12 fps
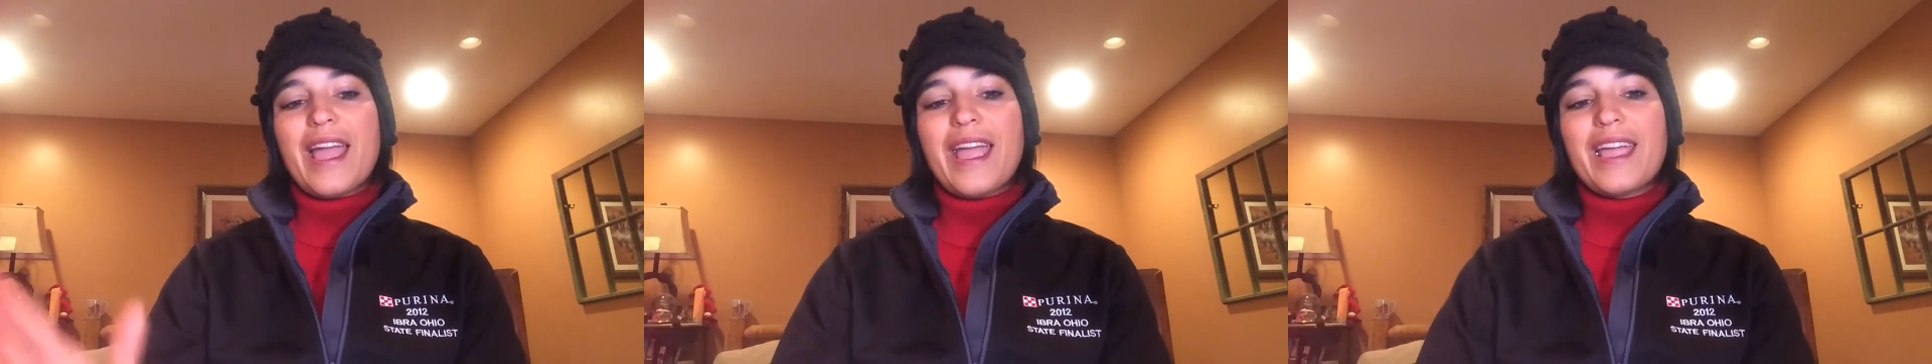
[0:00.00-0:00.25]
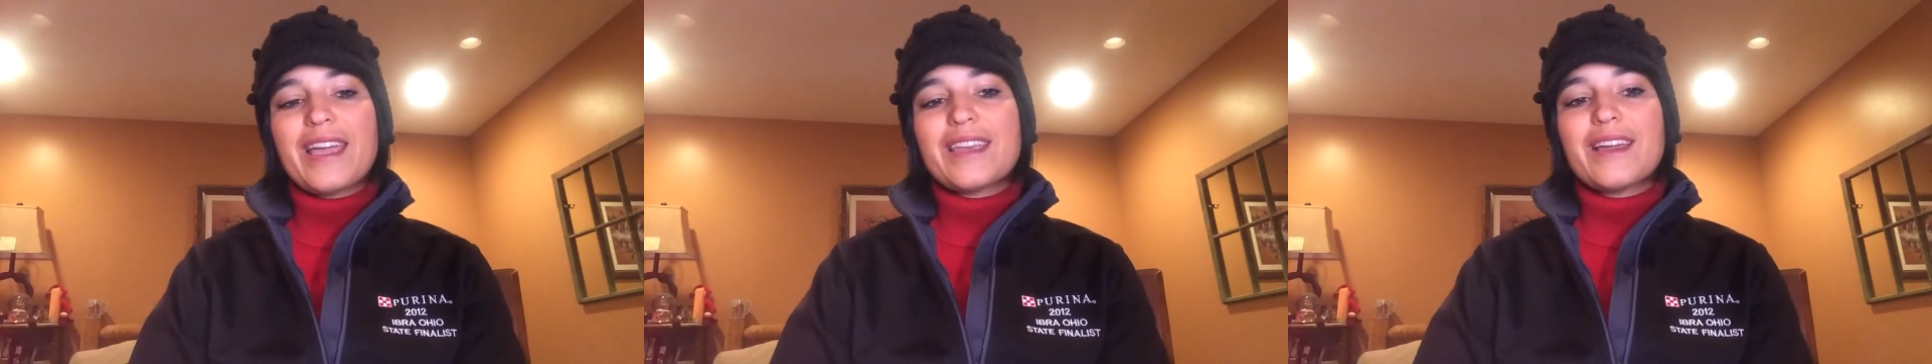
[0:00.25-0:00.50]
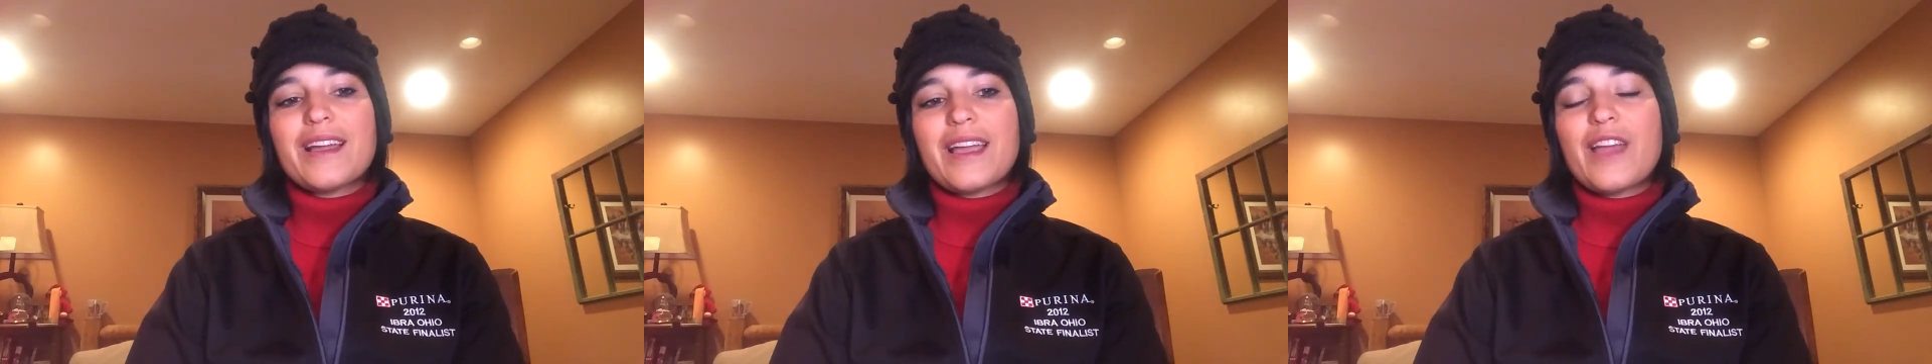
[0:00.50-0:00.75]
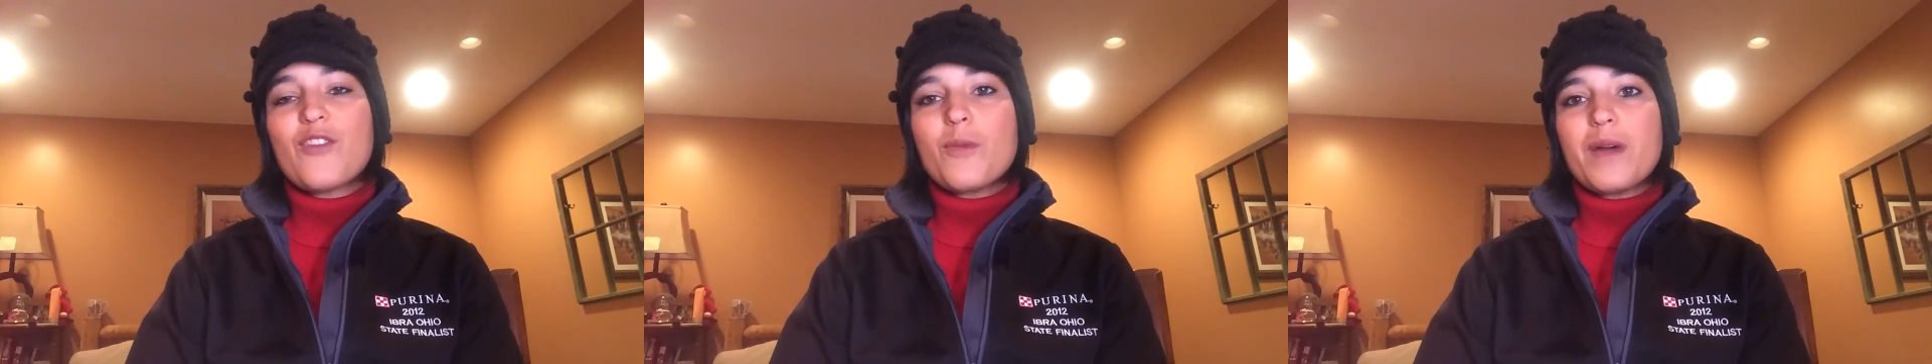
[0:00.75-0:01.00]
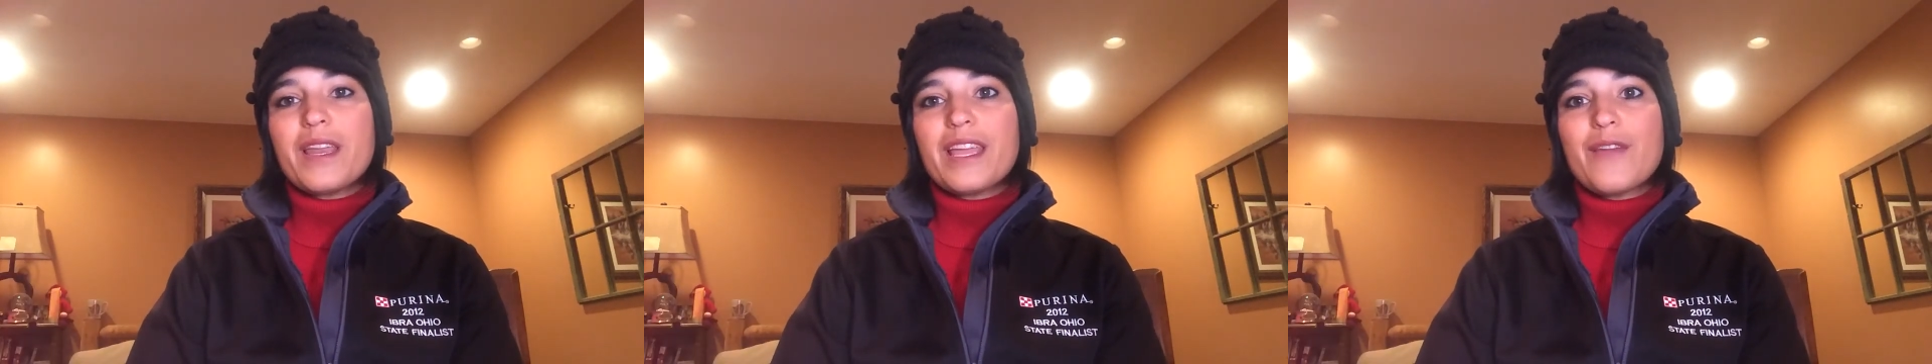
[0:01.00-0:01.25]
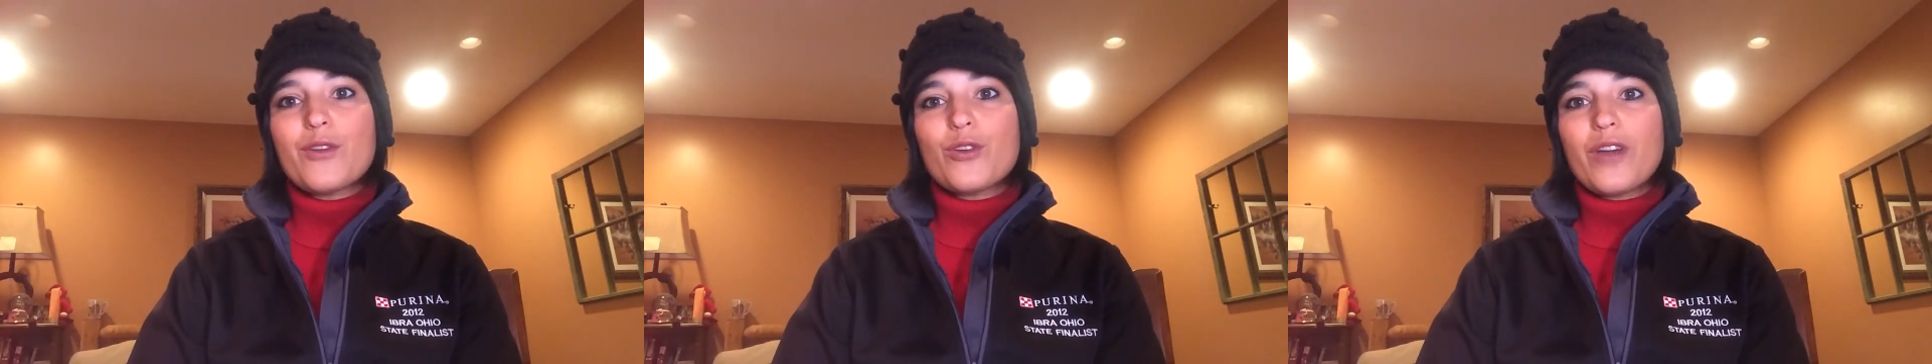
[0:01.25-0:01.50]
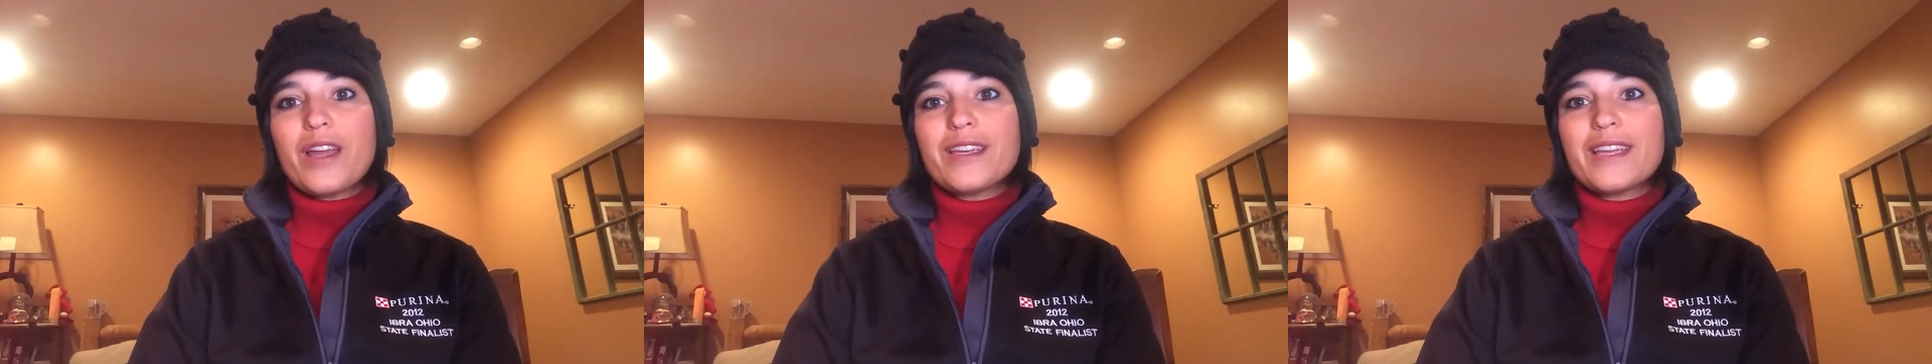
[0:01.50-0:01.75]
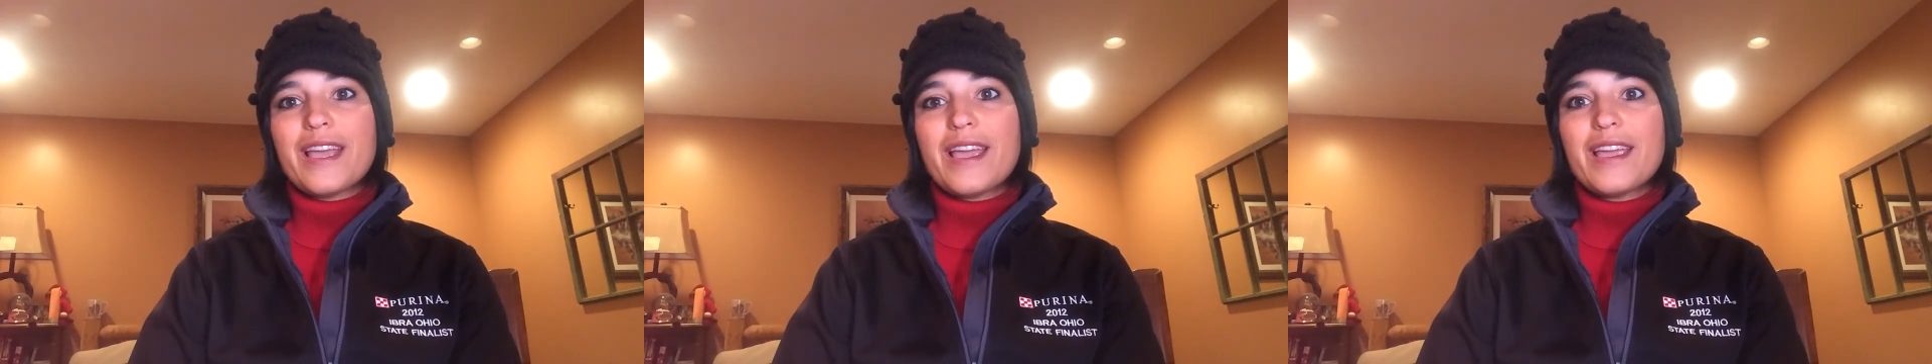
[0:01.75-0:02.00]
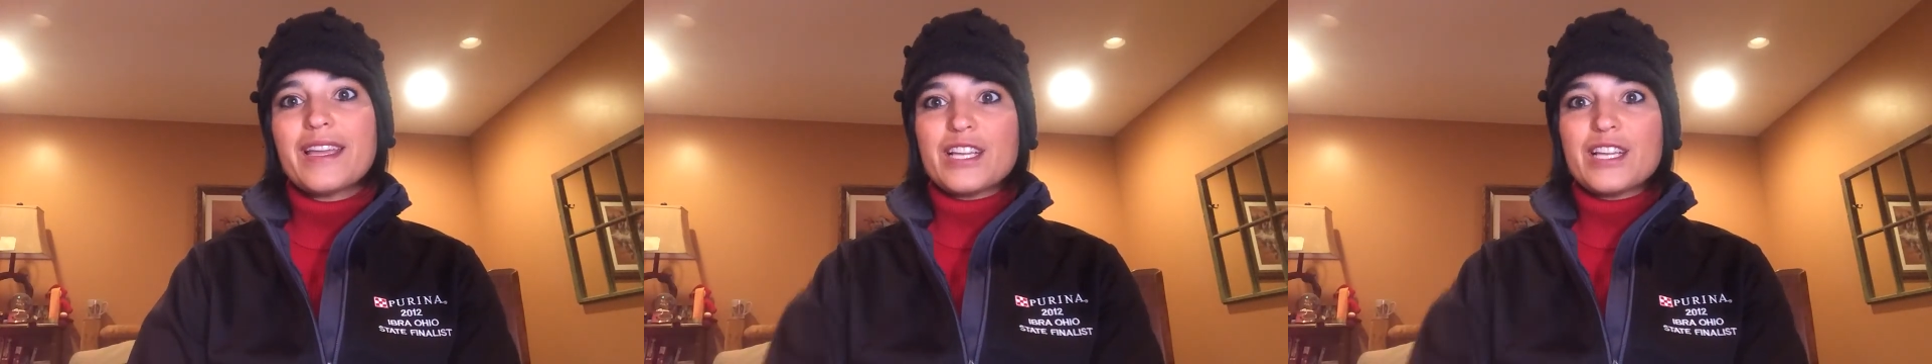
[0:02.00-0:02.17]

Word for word: and uh, everybody have a great day.